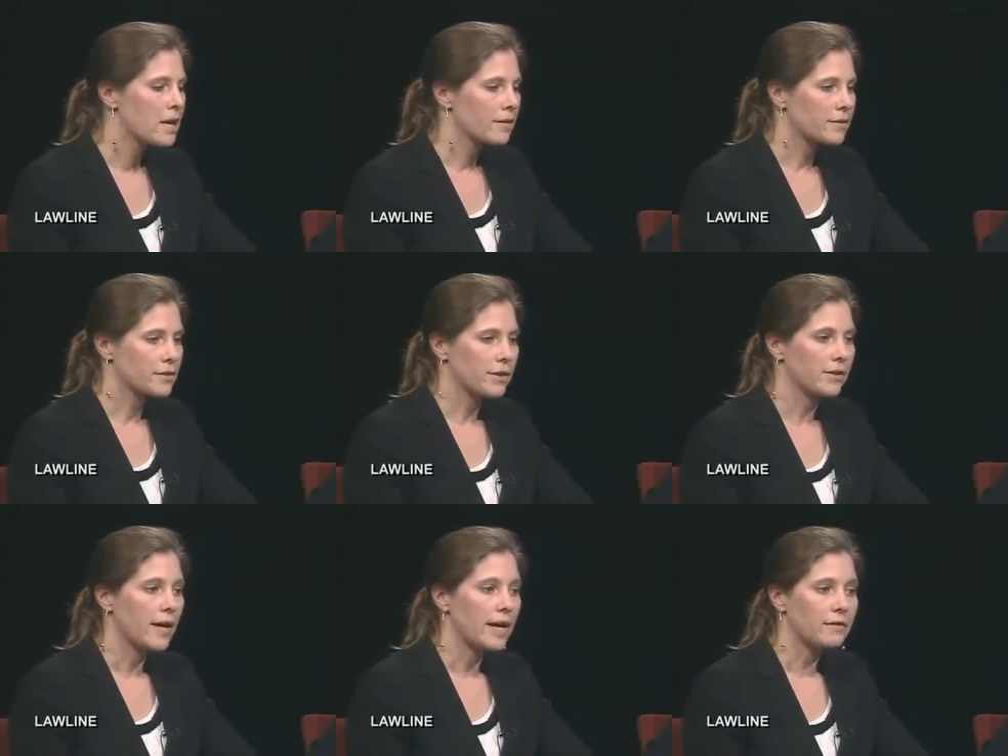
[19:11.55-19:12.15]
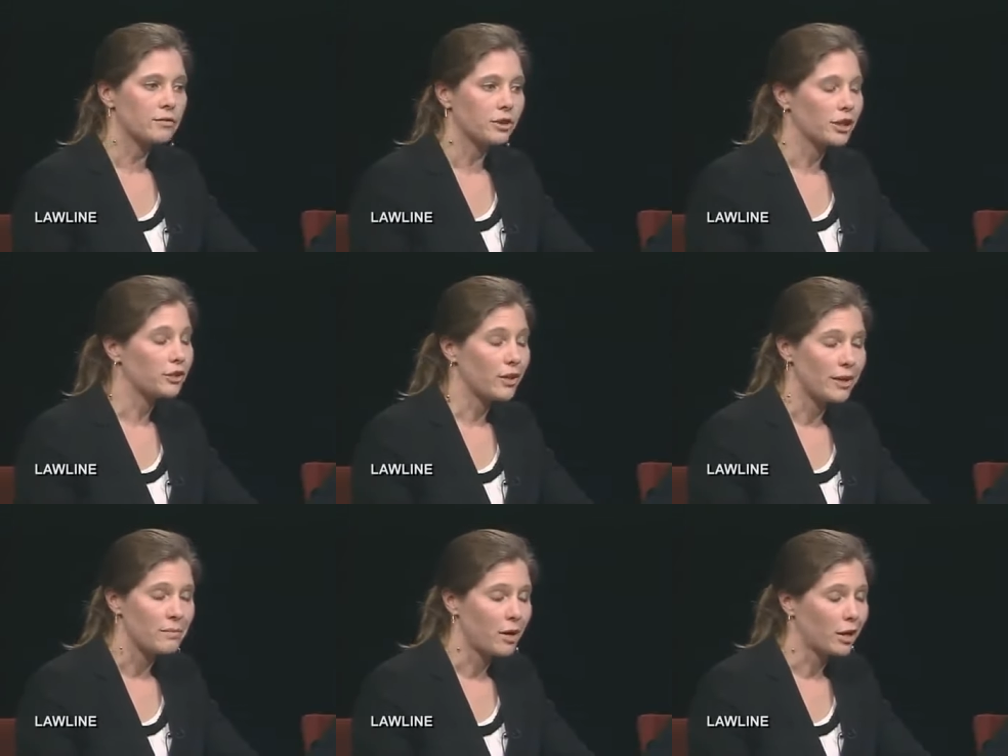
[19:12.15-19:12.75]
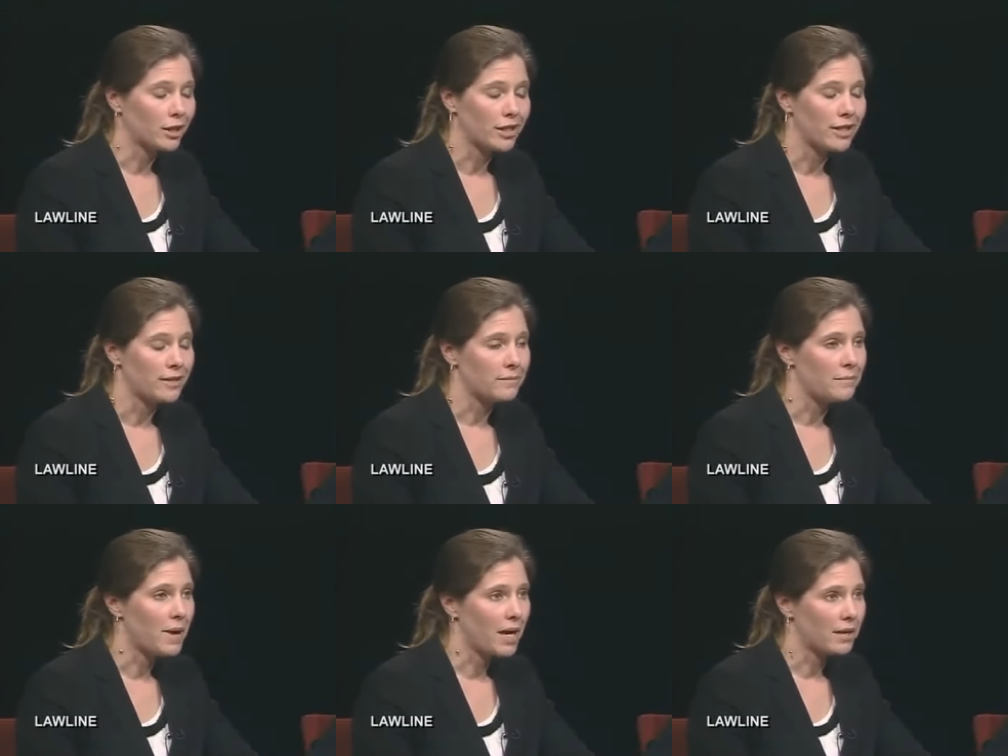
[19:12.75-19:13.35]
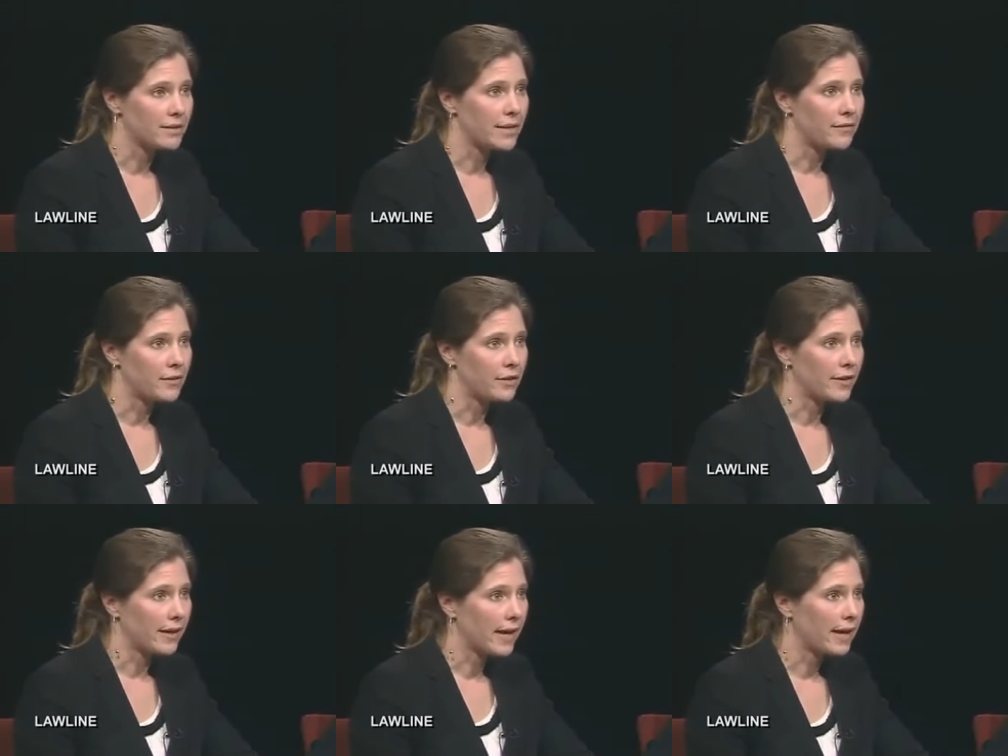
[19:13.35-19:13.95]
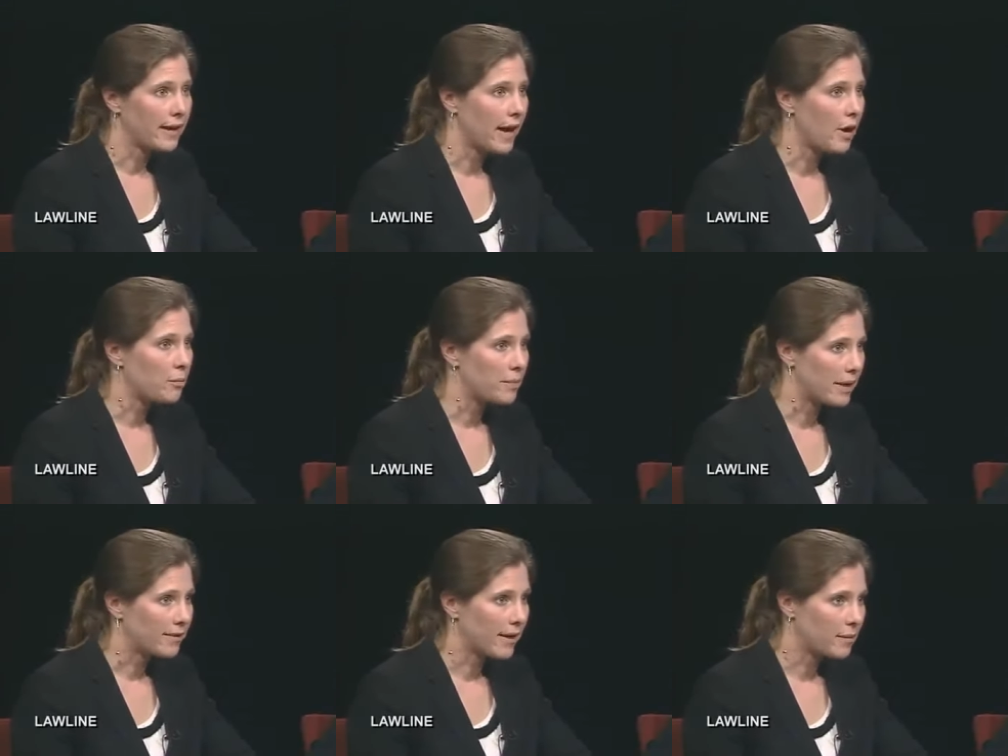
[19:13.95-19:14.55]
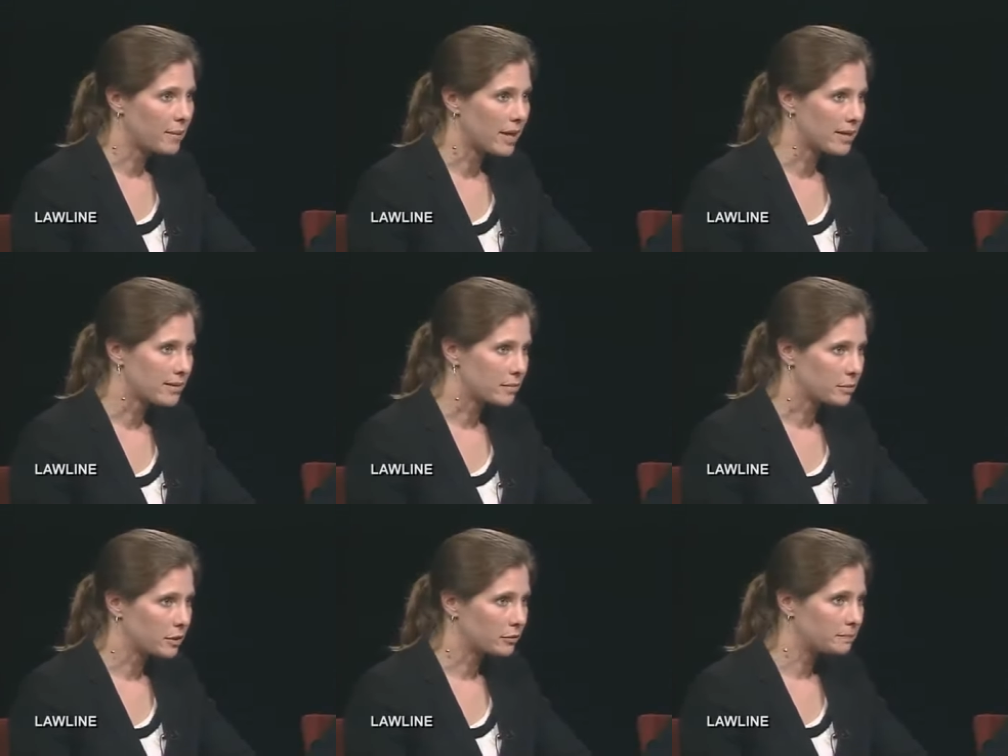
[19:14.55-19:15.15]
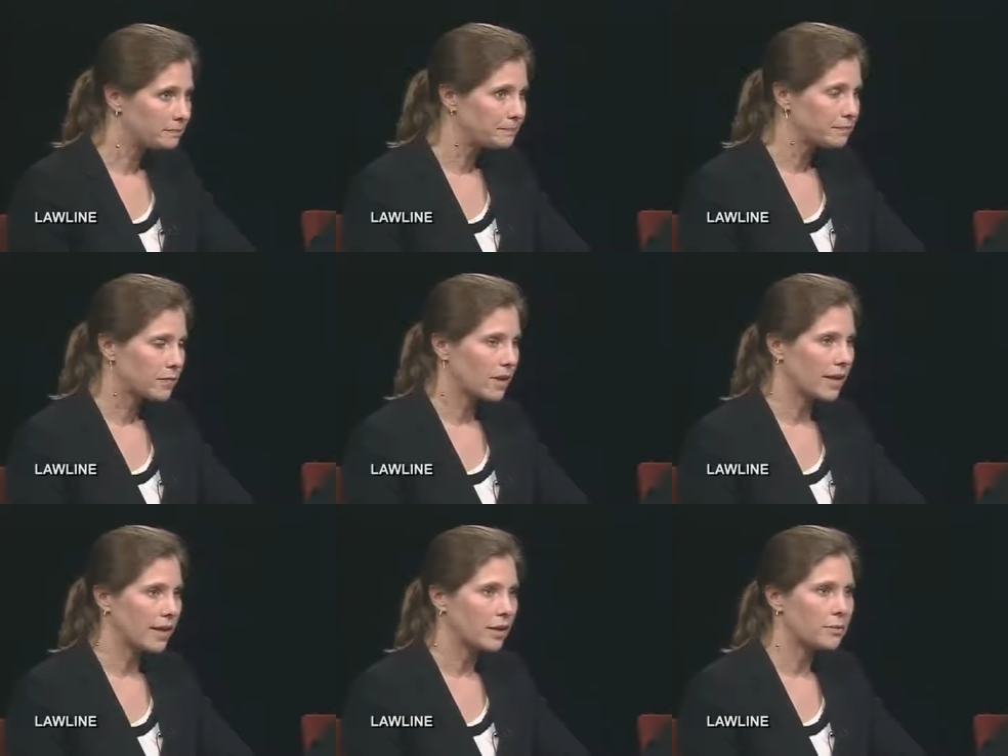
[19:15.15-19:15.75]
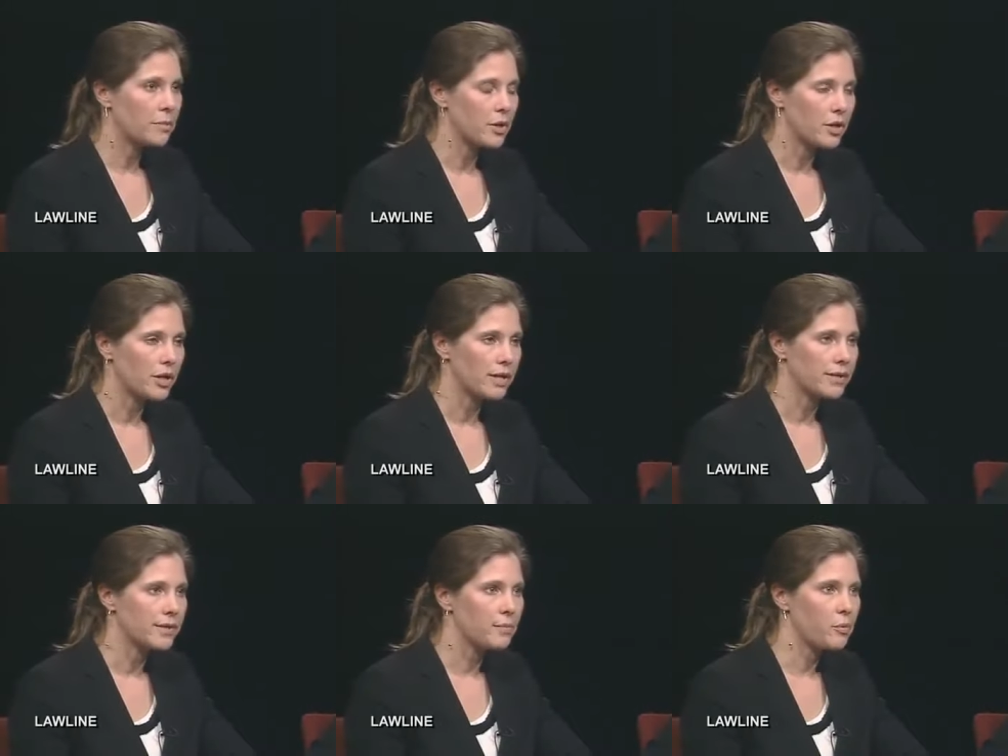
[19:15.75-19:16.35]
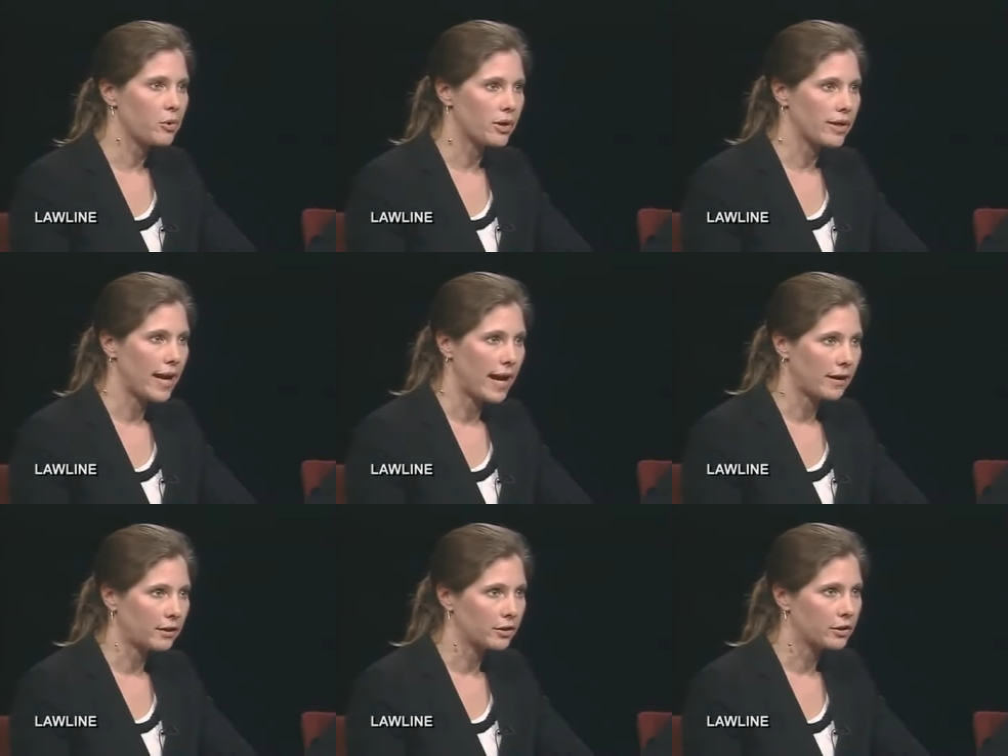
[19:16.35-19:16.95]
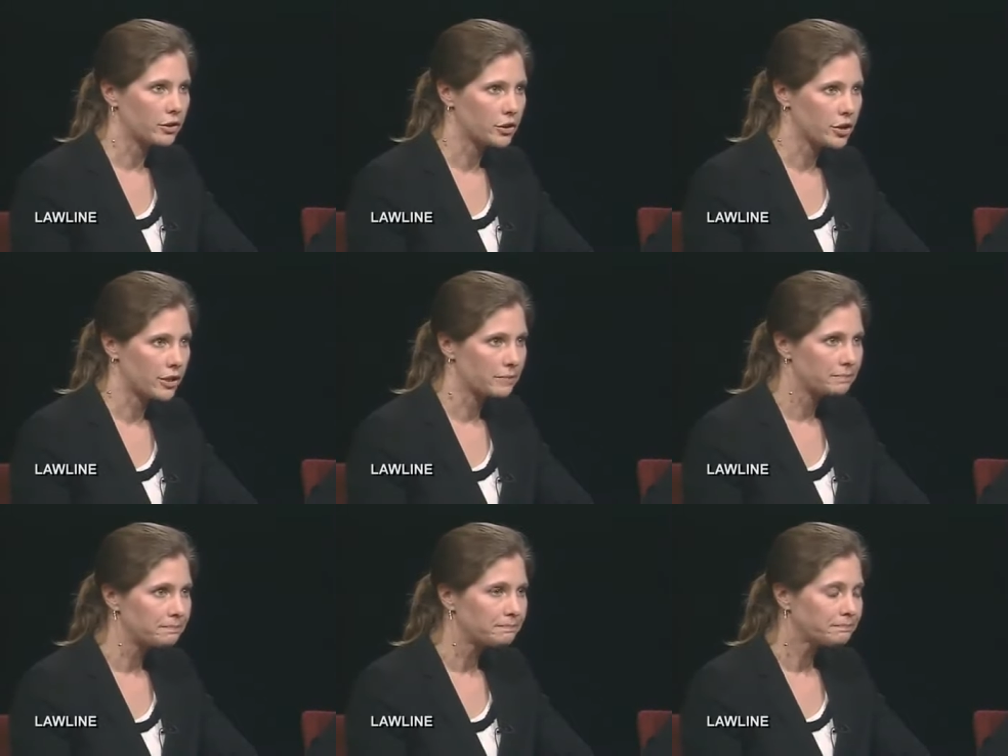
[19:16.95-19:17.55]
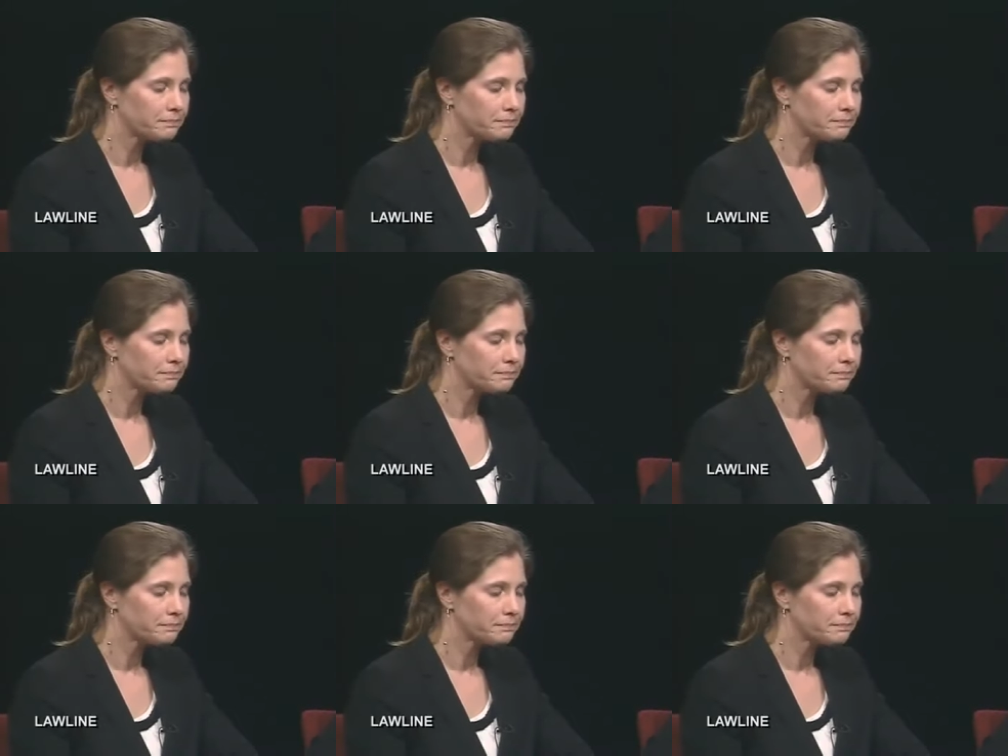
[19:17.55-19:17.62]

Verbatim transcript: There's a lot of really great marketing models out there that can help make that possible, like community supported agriculture